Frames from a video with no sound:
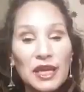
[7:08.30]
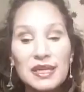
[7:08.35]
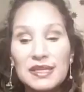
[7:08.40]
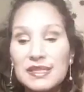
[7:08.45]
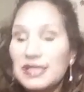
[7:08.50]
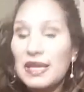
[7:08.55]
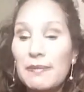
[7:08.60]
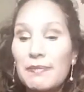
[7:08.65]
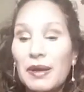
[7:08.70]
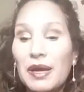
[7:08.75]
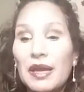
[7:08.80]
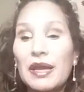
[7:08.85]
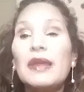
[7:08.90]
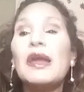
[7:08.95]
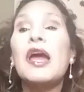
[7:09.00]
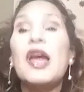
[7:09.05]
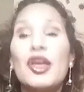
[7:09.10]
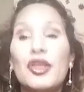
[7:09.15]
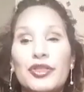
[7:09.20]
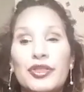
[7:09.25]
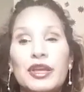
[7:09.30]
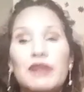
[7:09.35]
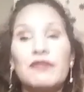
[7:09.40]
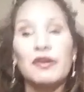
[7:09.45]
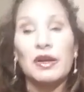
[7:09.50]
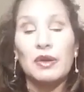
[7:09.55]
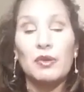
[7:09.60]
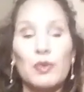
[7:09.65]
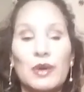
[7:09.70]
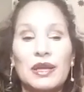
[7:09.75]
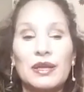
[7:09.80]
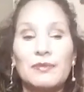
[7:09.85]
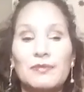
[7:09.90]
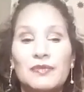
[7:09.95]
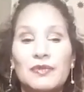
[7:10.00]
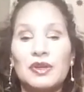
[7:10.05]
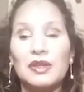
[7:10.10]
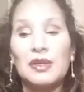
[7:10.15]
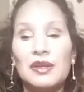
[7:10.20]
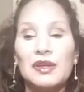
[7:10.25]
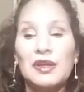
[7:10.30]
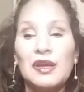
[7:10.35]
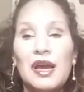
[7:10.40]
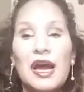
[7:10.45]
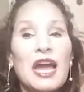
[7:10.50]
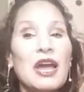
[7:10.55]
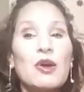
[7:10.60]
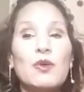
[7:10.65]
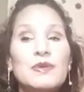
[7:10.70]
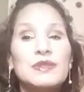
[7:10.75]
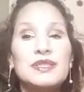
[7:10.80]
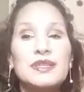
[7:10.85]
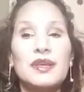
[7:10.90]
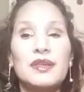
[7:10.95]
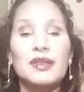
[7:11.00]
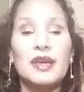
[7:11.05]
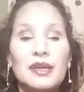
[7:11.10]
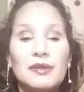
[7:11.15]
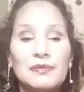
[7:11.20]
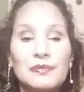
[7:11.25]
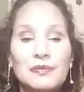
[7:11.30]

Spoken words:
I can say bye the right way. I always say that.